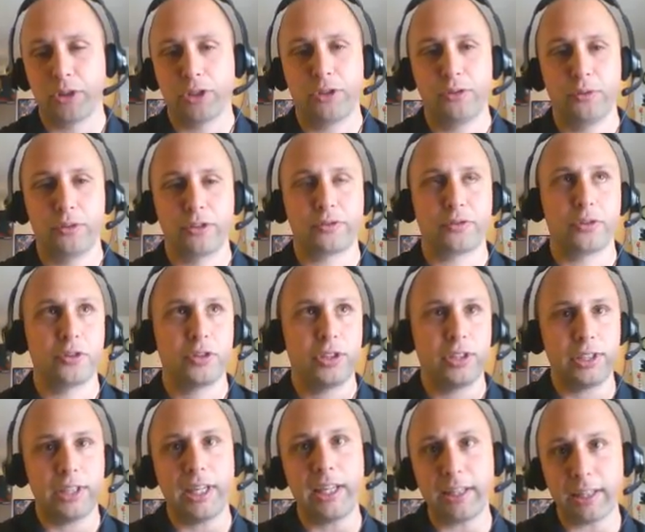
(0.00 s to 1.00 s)
where students
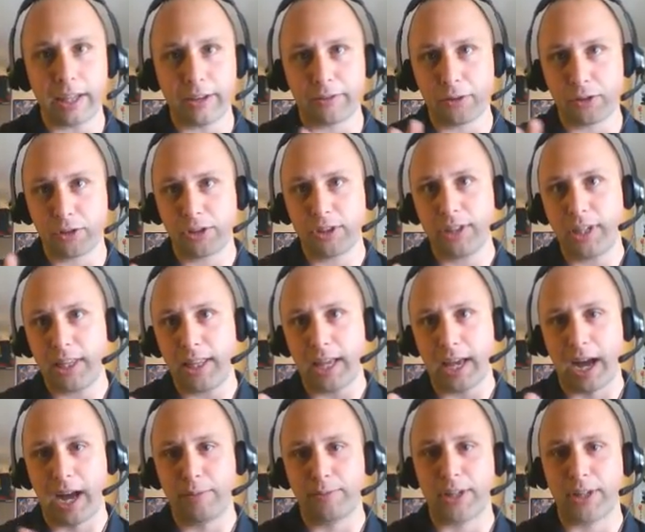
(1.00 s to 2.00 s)
first see
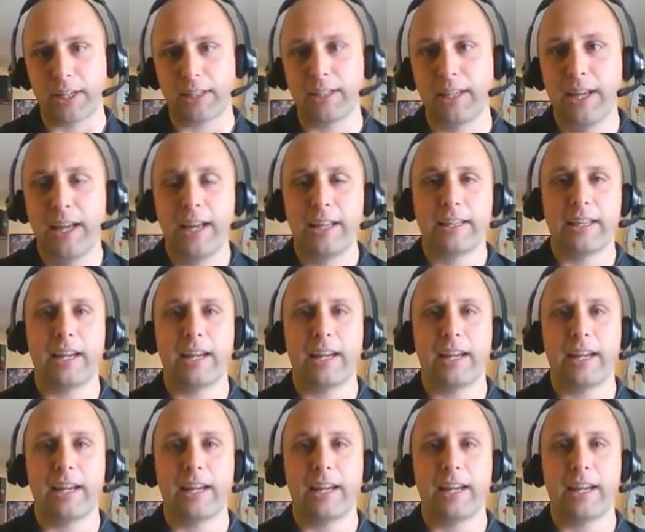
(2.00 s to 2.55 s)
the object,